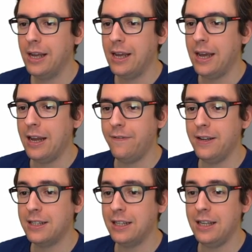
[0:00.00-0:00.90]
and
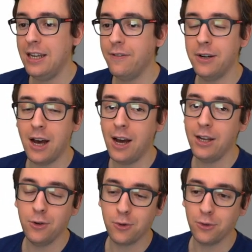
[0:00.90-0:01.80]
things that even are
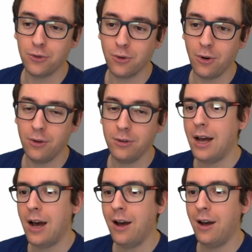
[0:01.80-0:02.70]
in your control
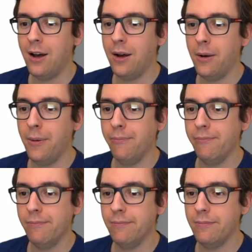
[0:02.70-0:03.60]
are
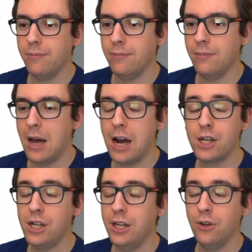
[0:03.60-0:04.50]

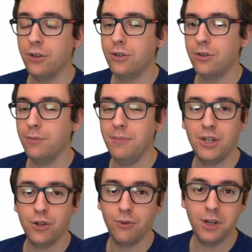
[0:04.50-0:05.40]
actually not
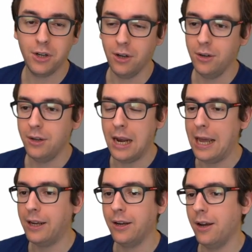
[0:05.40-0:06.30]
mission critical.
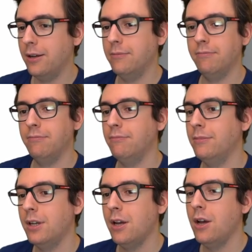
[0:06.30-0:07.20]
Like,
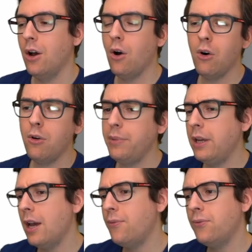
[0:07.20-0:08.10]
oh, be
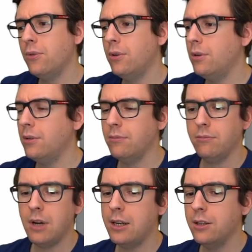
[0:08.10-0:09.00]
careful,
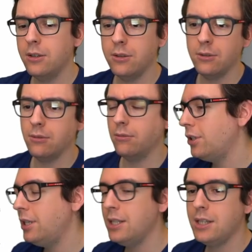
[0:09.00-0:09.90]
I don't know,
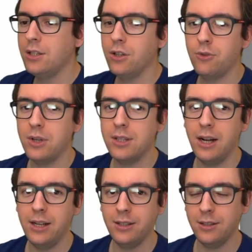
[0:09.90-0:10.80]
this is not
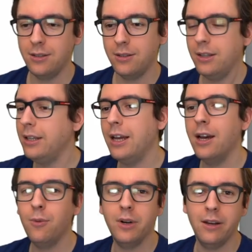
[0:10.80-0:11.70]
translated.
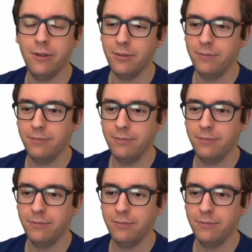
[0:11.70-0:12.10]
Yeah, whatever.